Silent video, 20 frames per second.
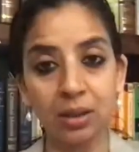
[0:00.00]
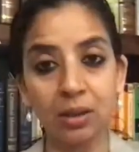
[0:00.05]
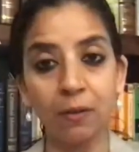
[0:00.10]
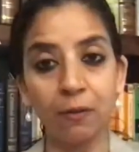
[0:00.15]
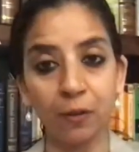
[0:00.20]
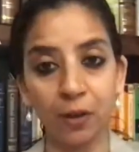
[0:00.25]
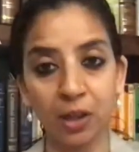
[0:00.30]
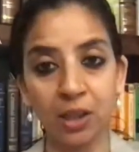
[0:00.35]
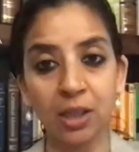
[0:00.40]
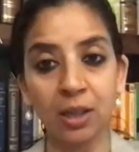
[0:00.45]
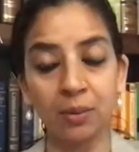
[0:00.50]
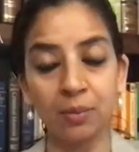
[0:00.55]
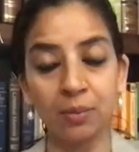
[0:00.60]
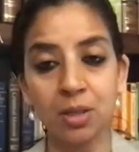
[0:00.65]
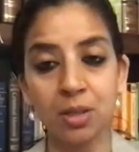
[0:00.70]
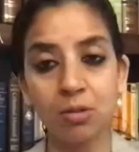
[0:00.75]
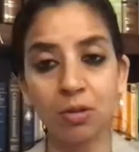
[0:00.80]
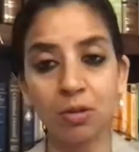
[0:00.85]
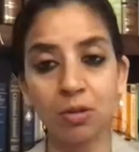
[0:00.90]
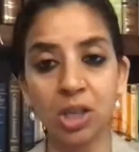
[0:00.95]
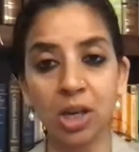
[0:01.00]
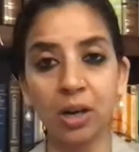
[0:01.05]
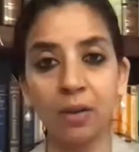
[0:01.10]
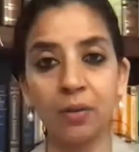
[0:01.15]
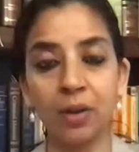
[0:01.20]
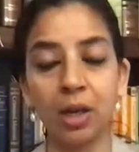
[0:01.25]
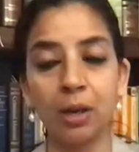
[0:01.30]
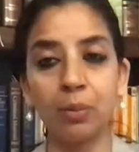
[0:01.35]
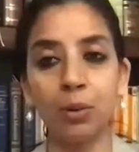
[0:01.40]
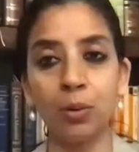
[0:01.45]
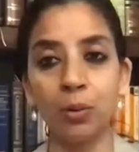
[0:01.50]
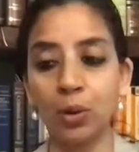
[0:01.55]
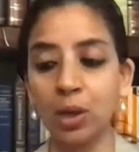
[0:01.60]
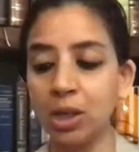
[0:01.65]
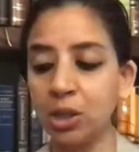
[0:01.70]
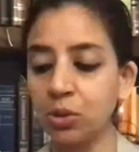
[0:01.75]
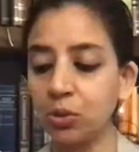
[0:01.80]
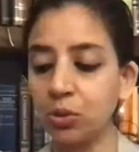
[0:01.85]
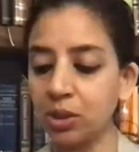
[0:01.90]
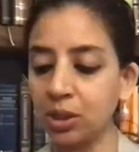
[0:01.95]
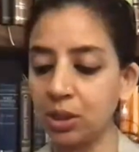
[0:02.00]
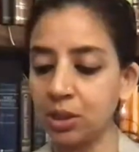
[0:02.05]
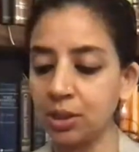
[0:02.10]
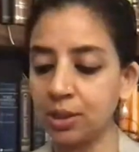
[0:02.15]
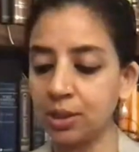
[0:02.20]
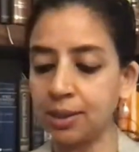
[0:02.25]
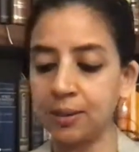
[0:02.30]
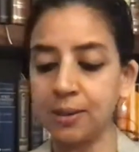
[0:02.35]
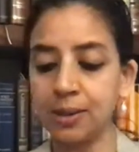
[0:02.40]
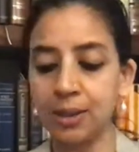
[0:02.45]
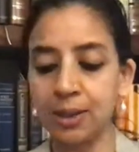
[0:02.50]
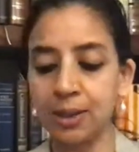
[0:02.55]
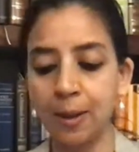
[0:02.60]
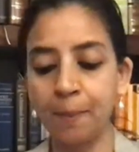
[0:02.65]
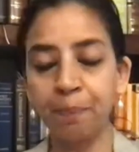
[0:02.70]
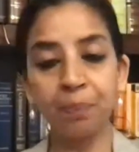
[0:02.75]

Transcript: the freedoms which are available only to citizens,